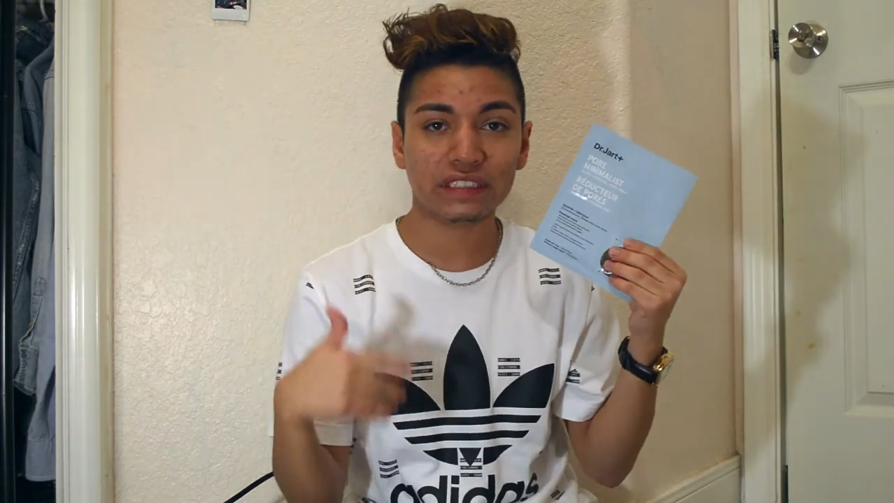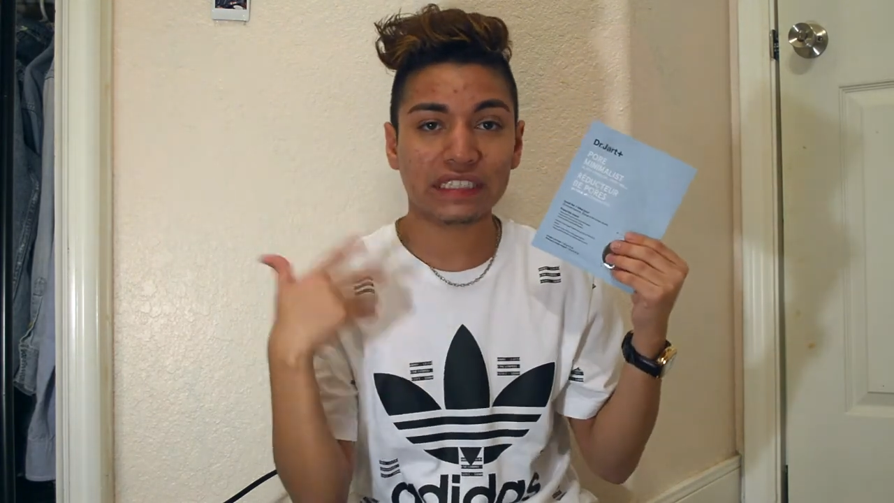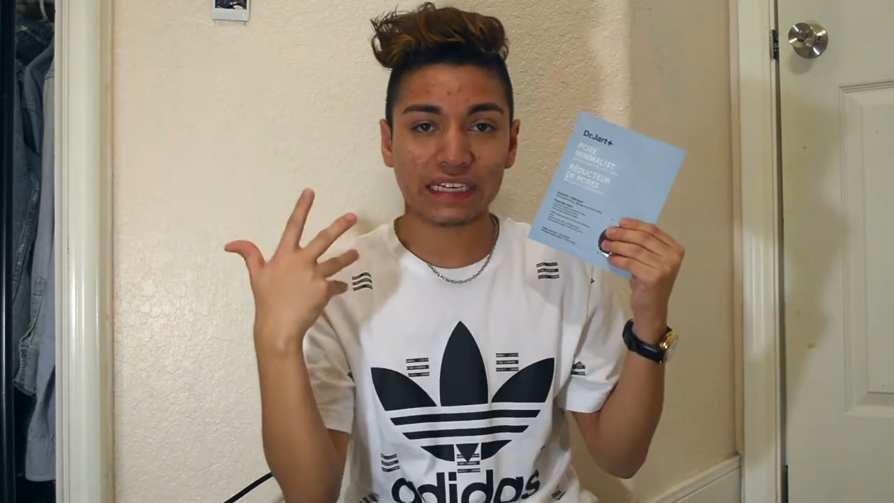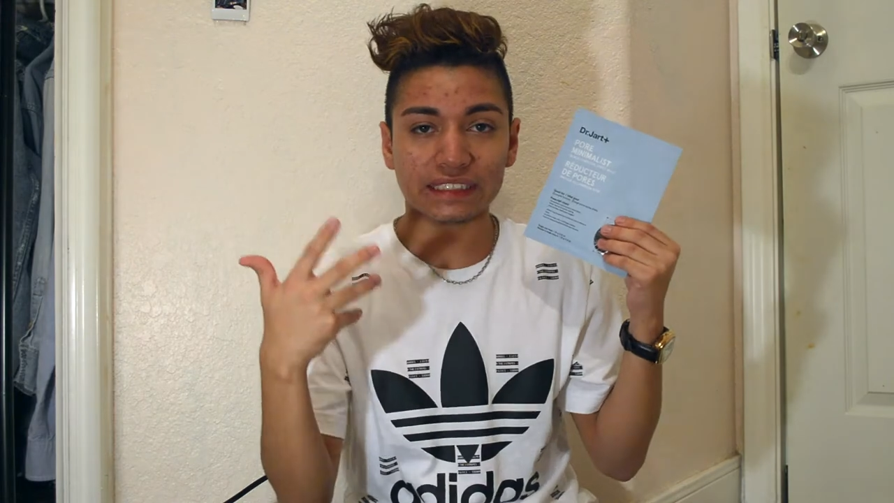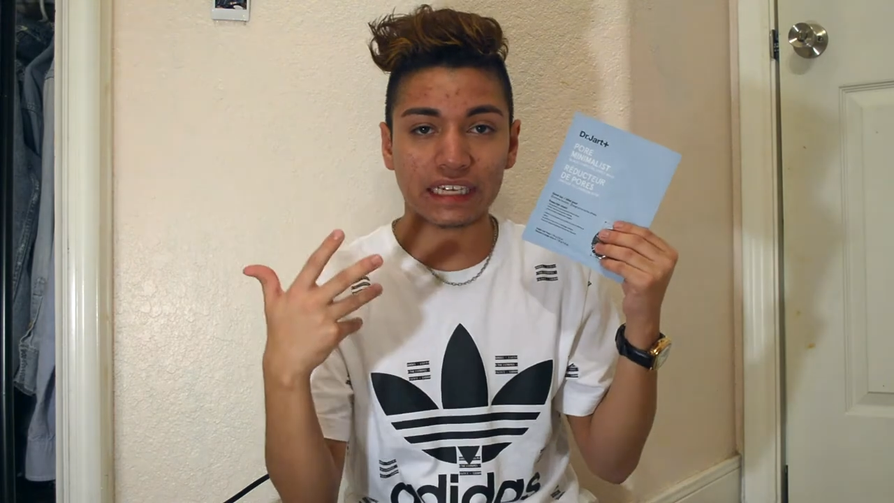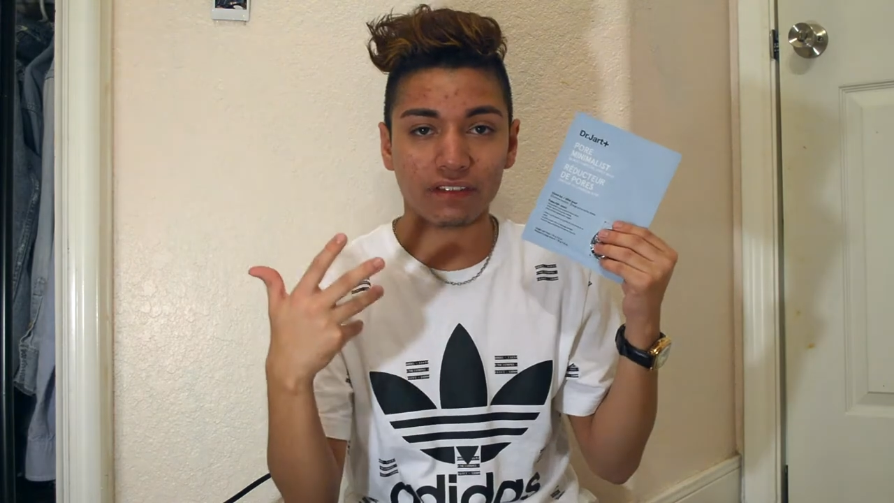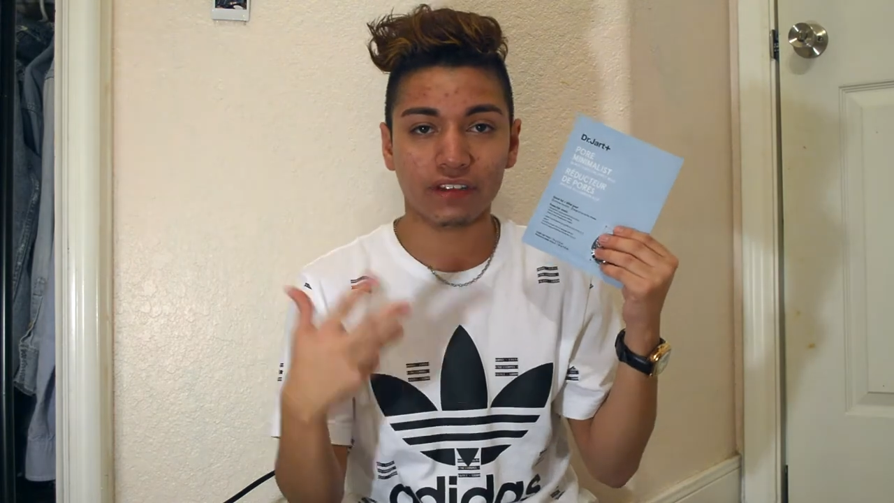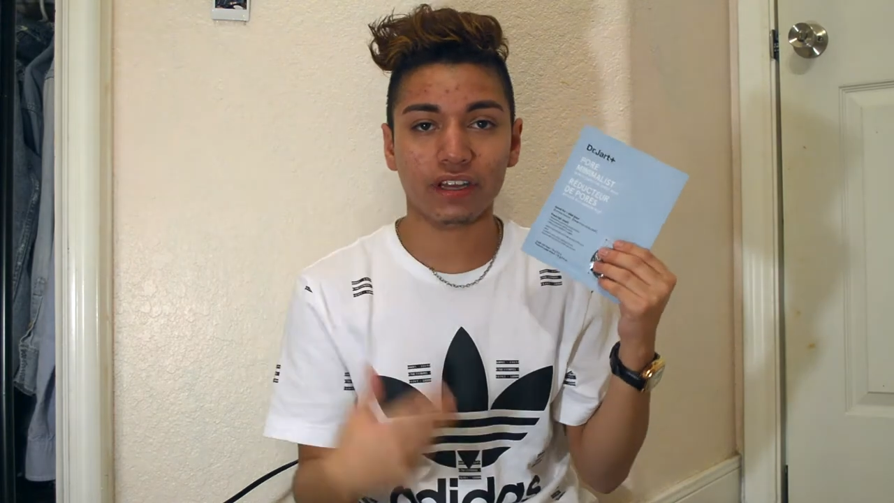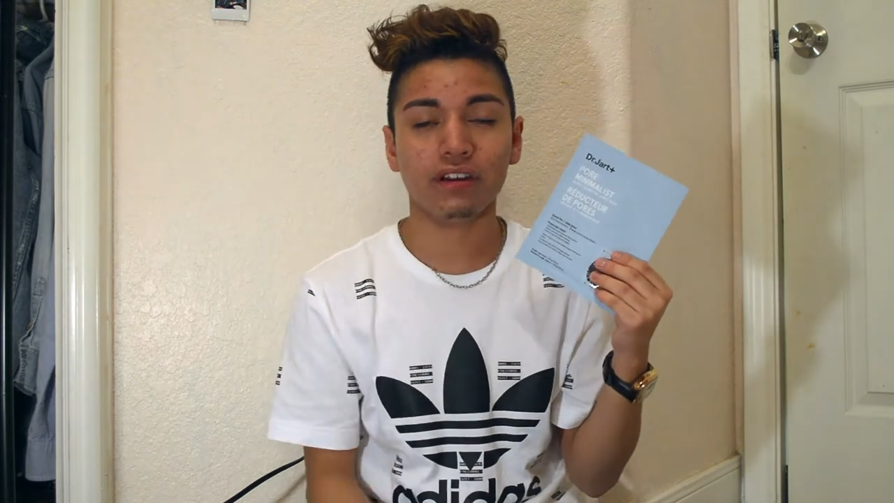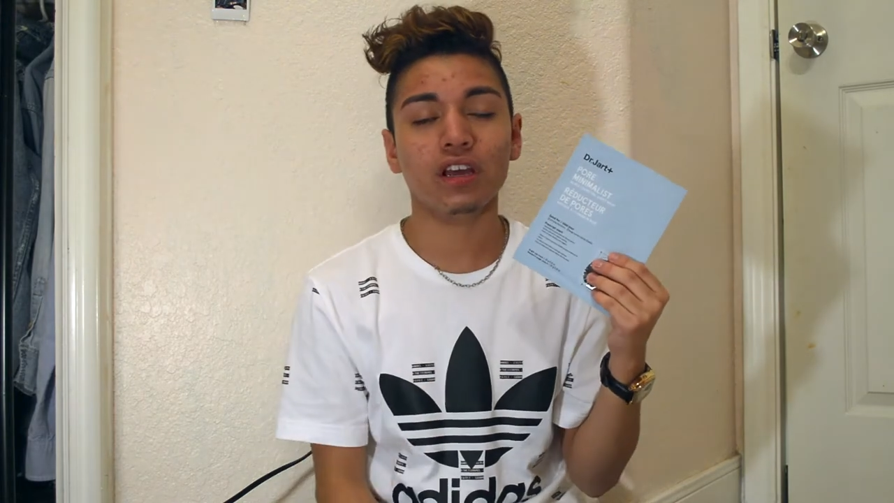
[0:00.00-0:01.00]
takes stuff
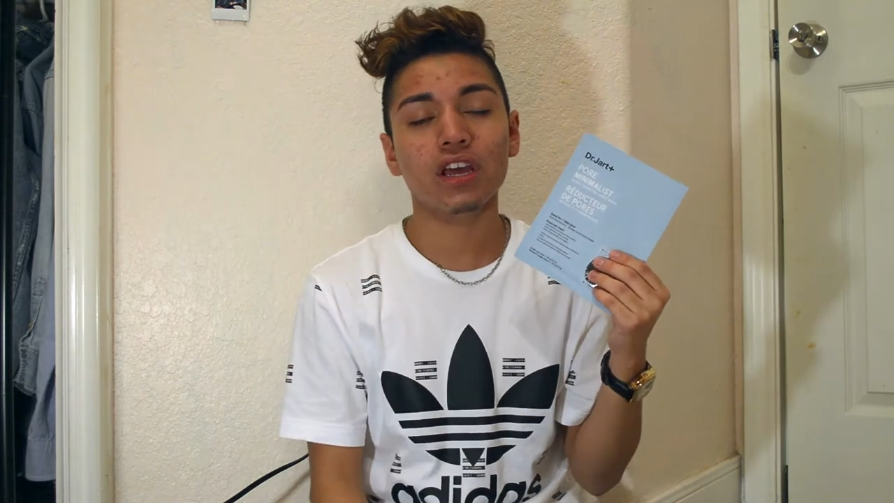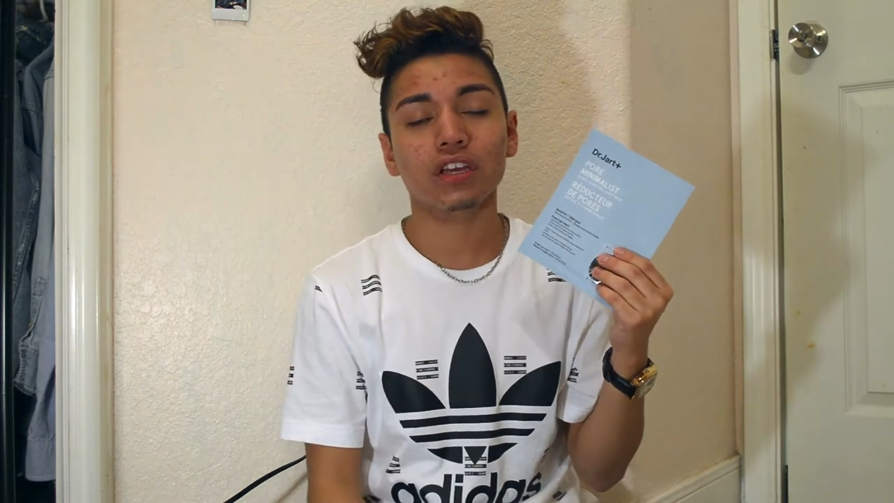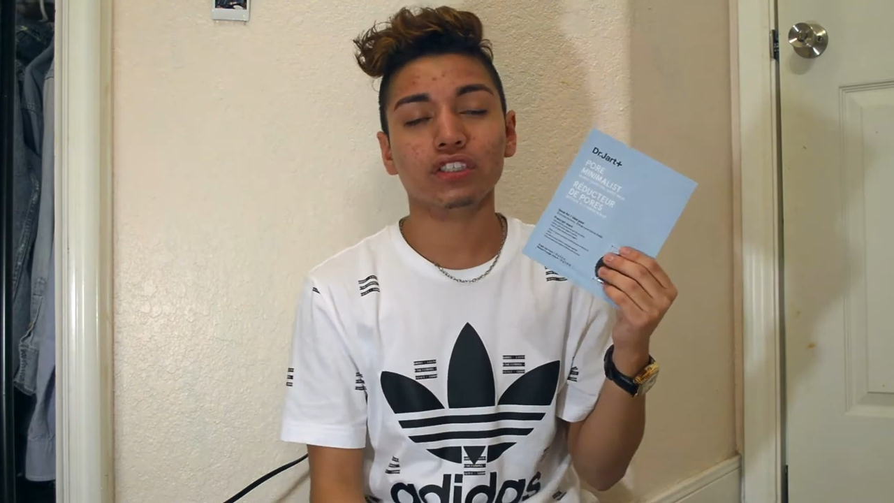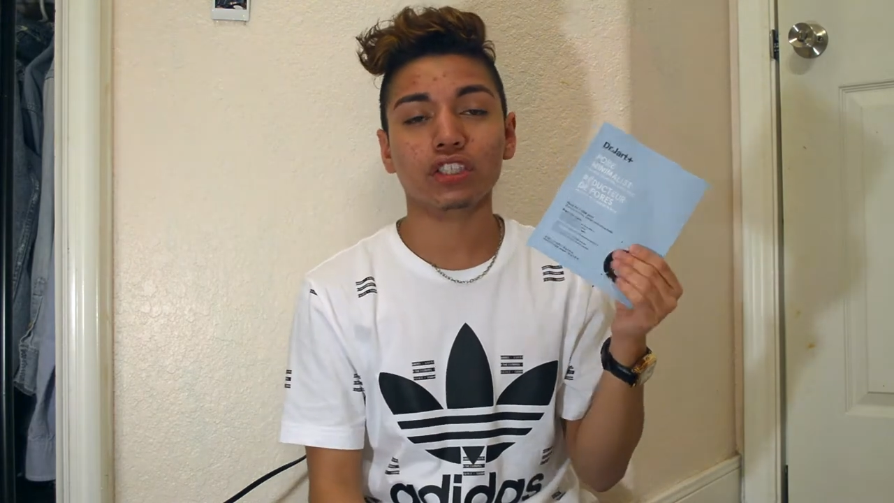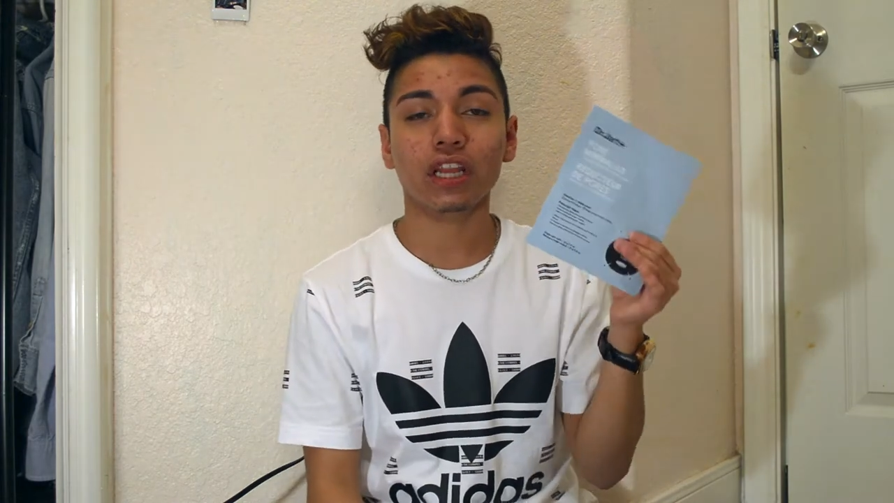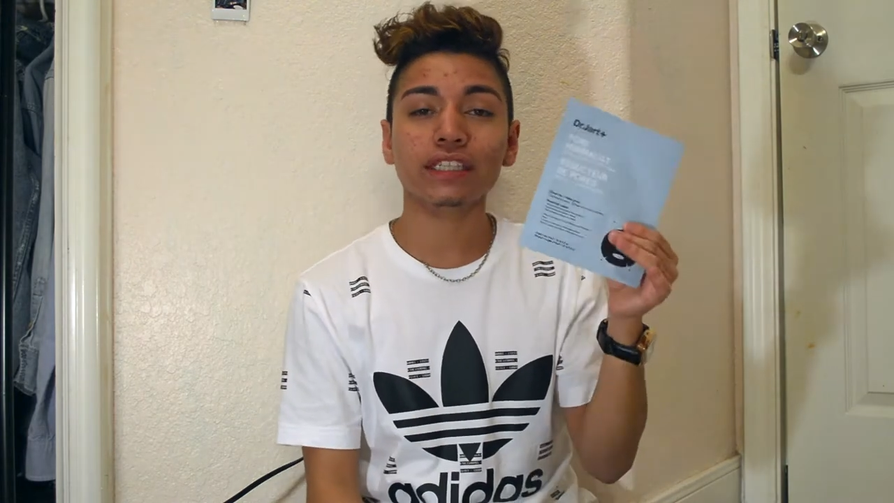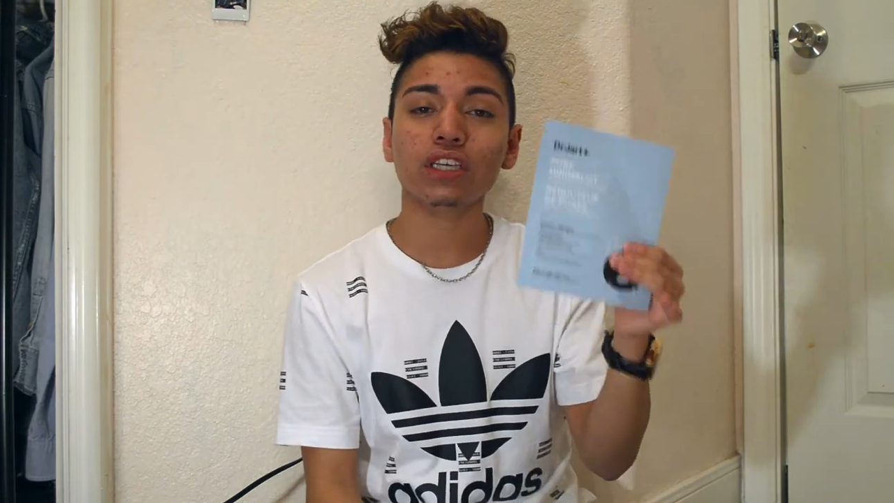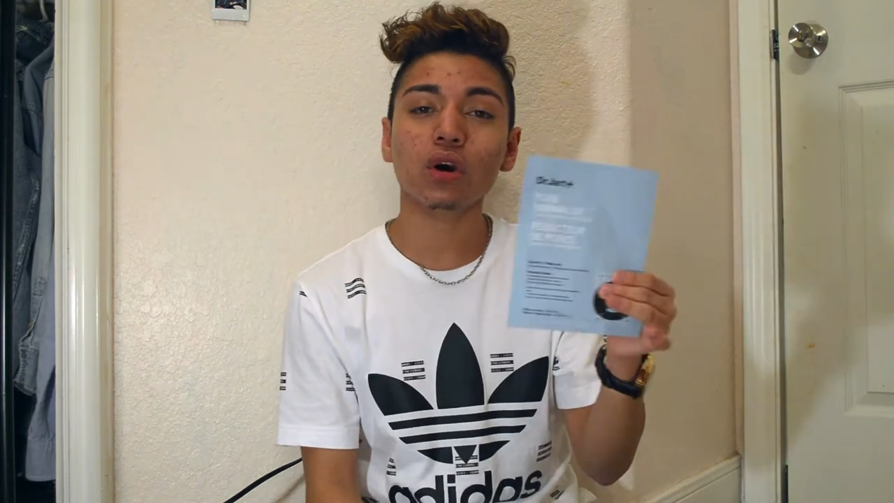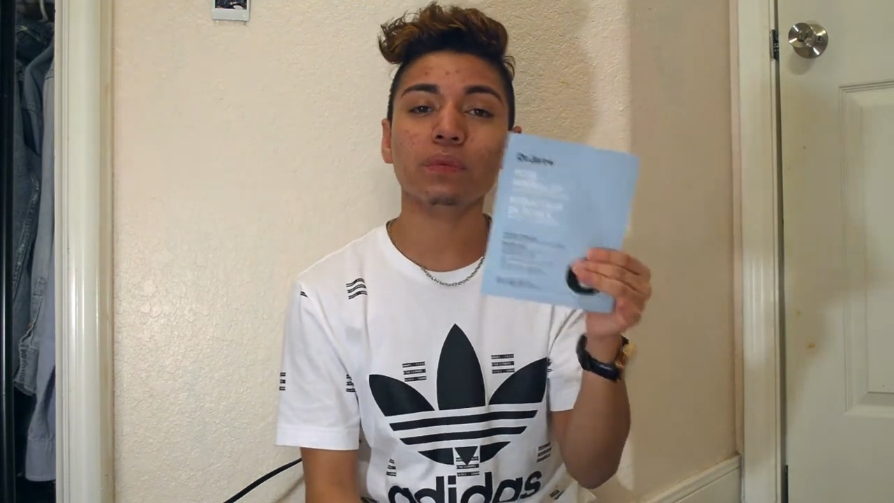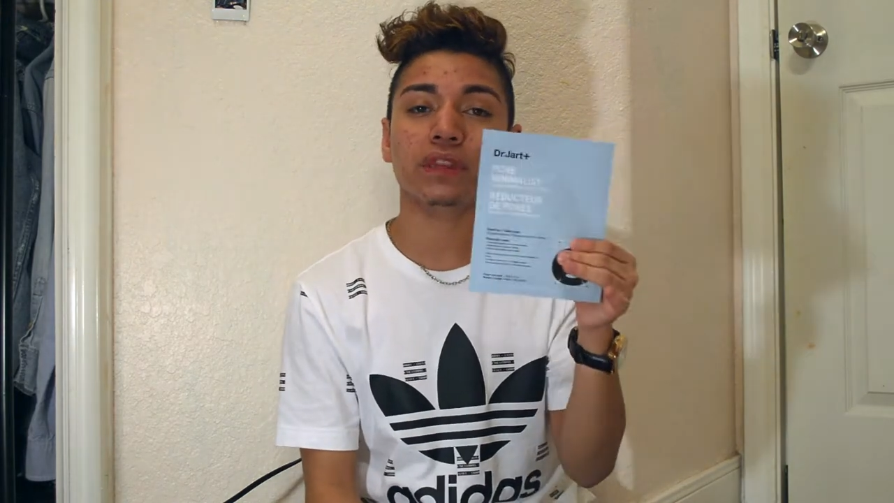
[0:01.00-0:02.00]
in. So let's
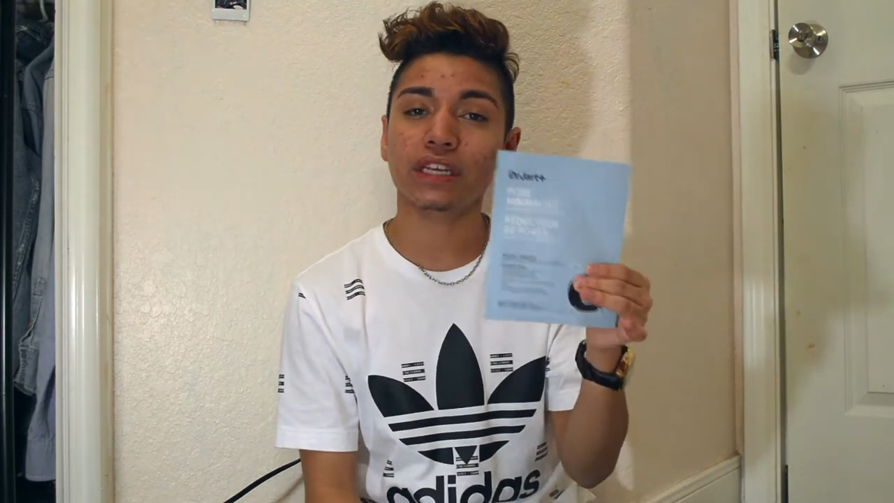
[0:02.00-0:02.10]
hope